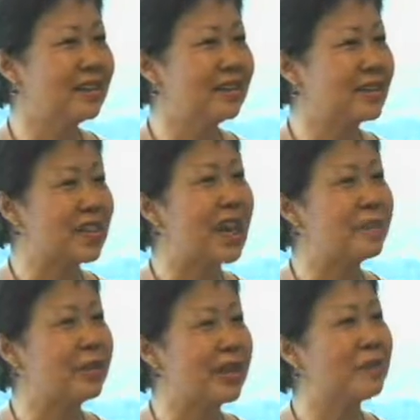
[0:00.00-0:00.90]
the time
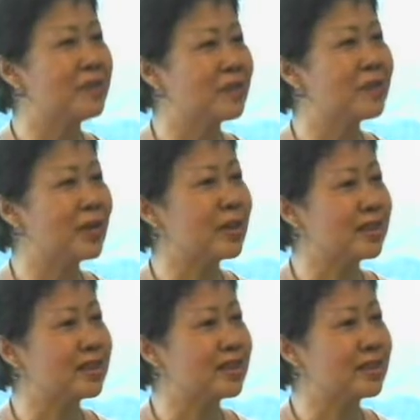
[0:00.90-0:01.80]
with them is short
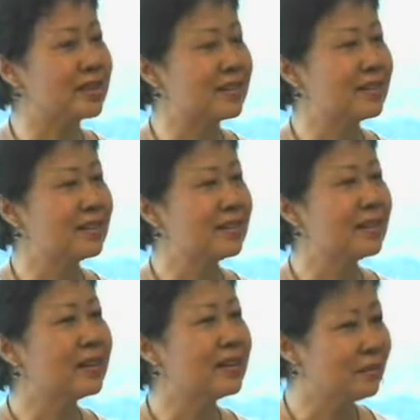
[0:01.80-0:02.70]
is
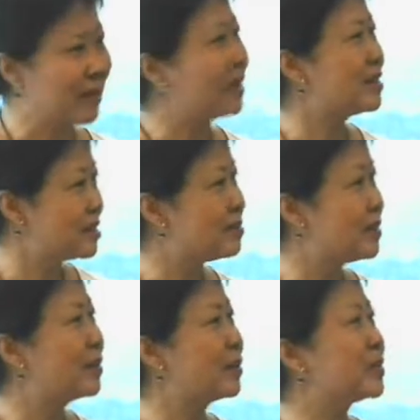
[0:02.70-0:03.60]
it frightens
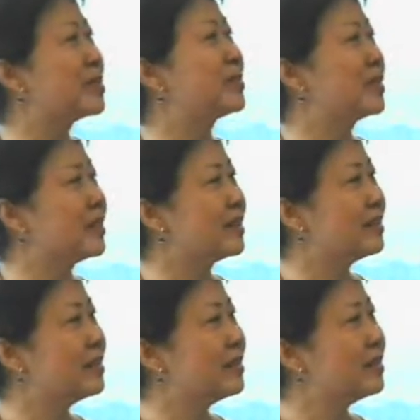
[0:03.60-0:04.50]
me also. Yeah.
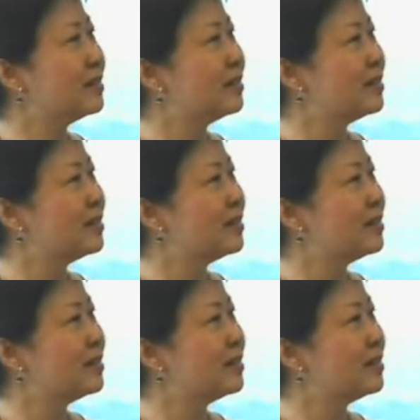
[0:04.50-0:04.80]
Hmm.